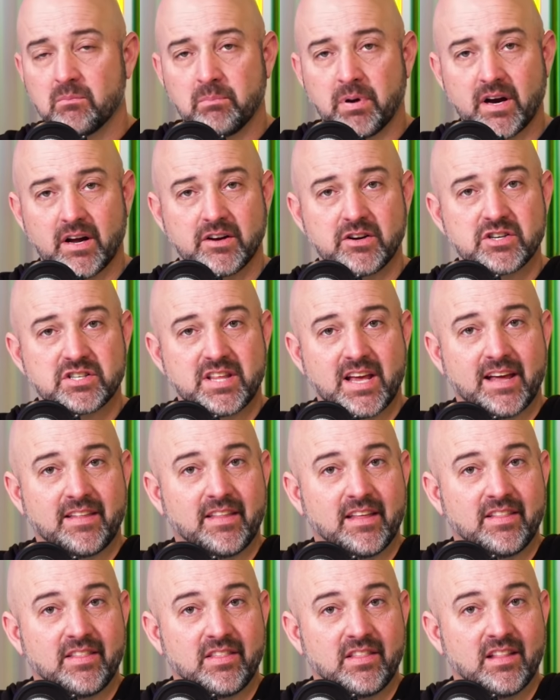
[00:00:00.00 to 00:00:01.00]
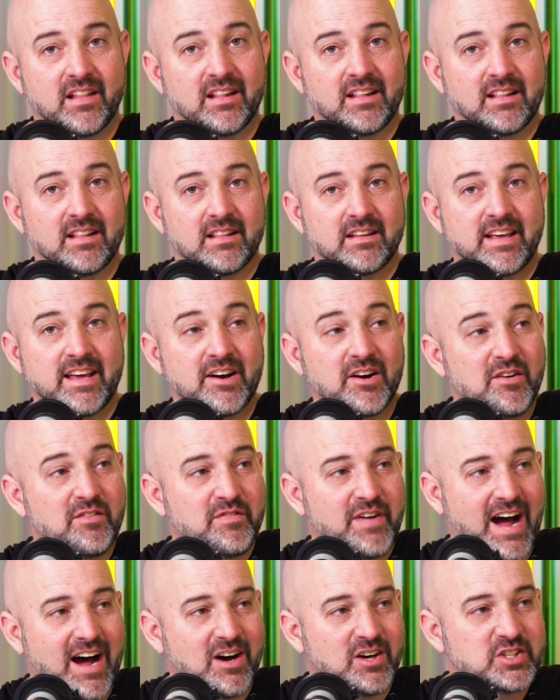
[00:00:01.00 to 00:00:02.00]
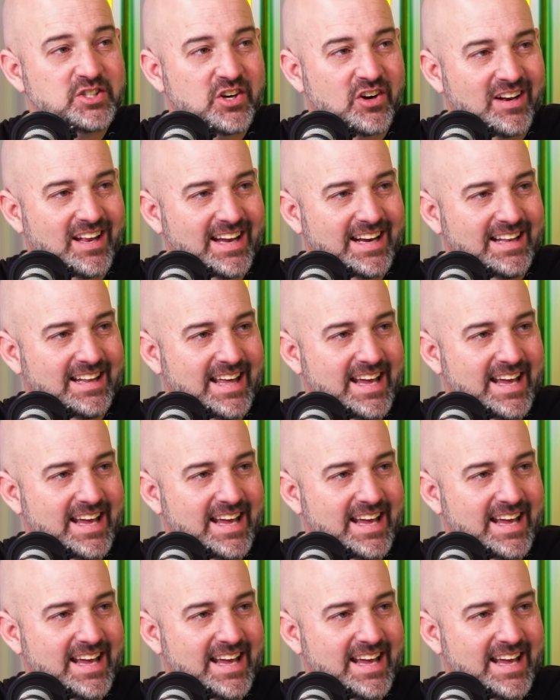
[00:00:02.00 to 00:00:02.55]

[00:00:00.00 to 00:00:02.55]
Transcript: But understand that Inner vows are like